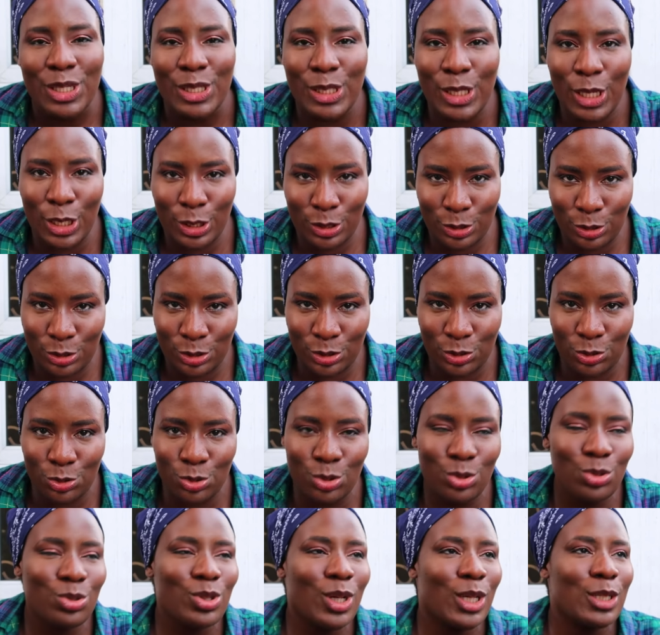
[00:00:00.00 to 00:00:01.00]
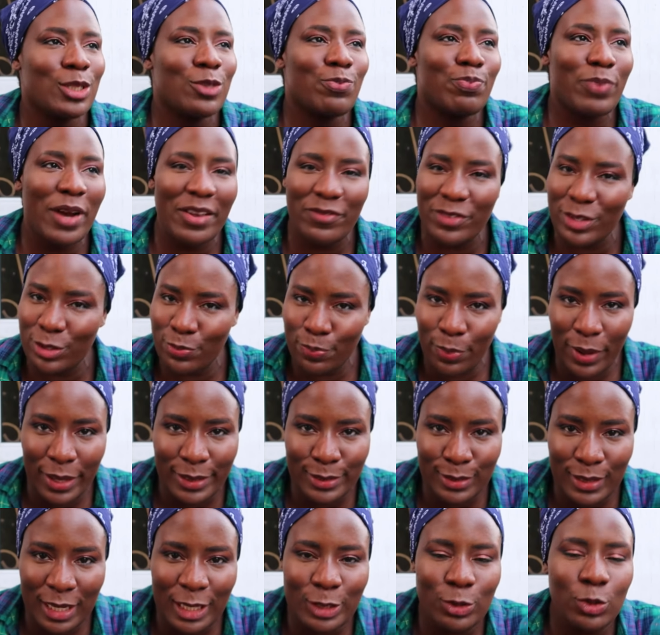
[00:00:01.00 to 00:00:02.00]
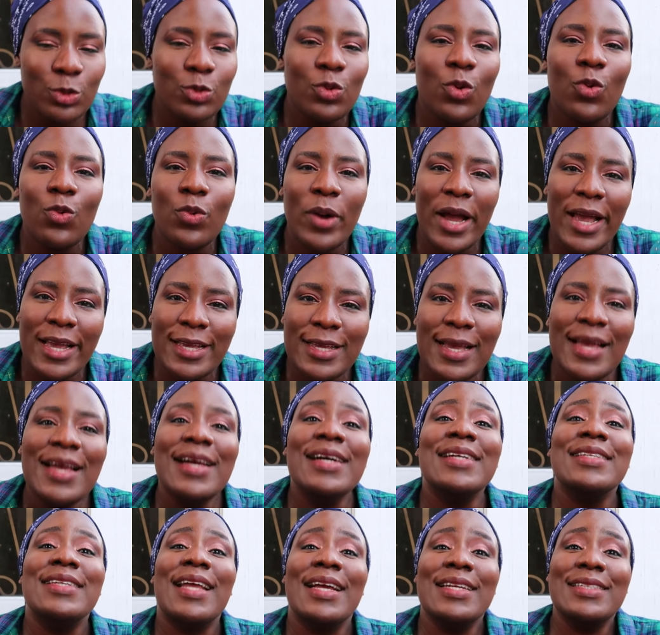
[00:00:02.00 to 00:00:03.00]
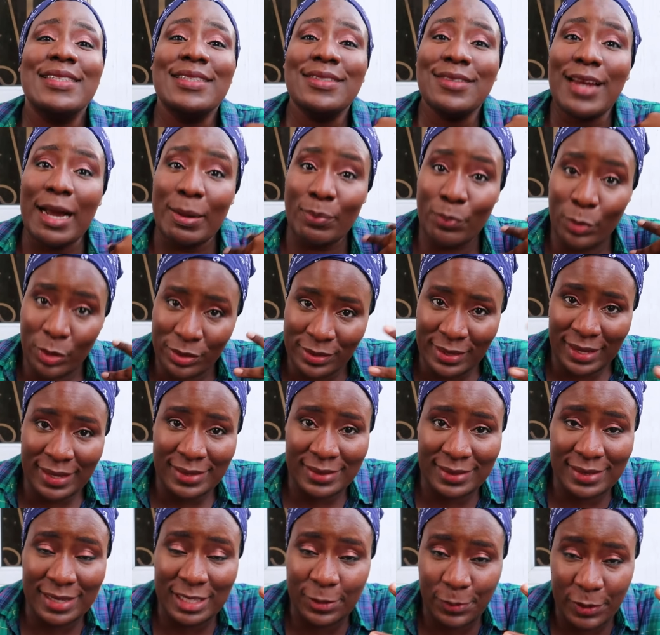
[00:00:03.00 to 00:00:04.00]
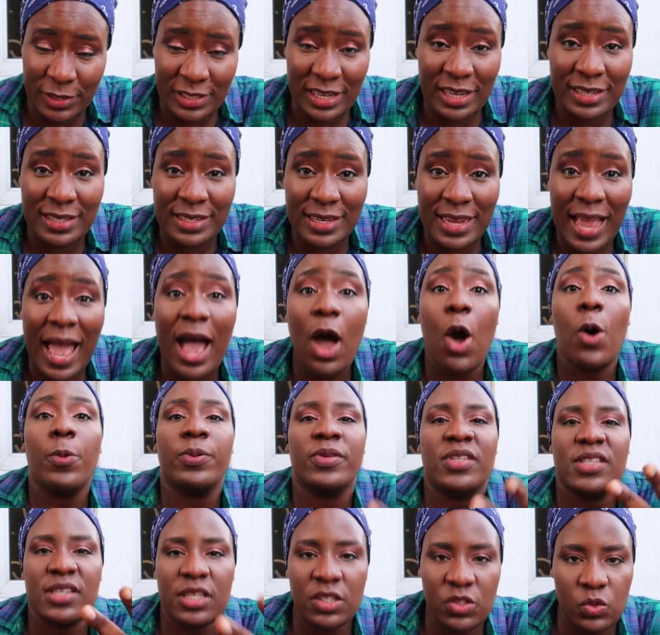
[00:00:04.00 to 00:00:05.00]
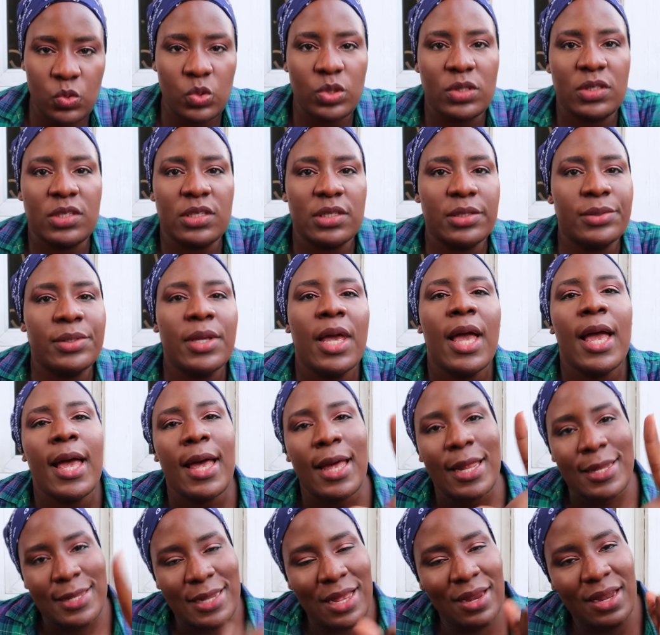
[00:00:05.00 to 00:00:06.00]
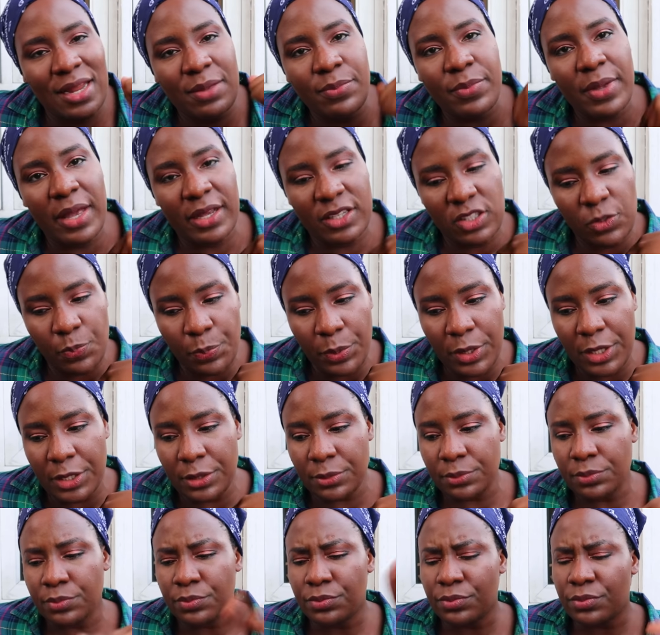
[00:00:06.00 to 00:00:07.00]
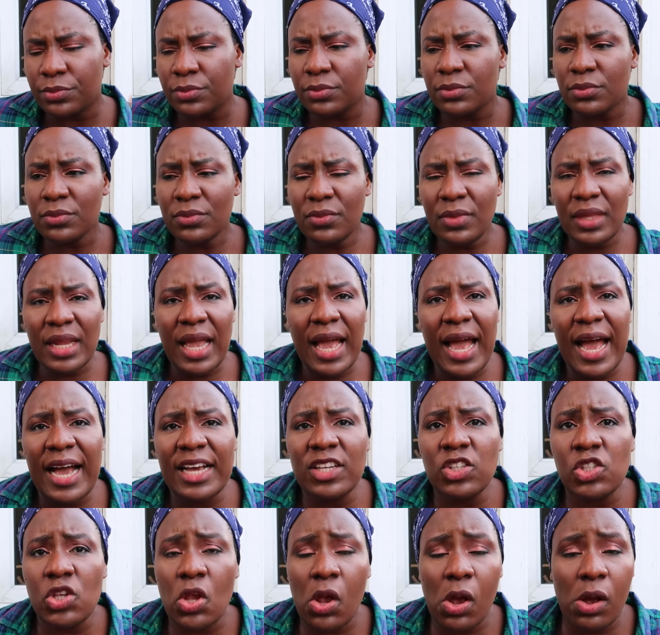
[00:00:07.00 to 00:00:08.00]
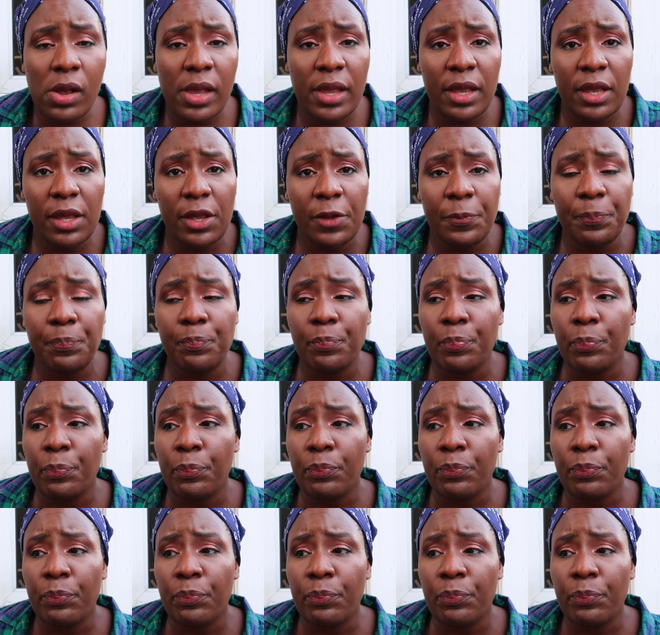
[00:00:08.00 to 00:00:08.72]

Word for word: Yes, children's private parts. I don't know why Nigerian mothers, especially, are obsessed with it. Now let me explain. I saw a,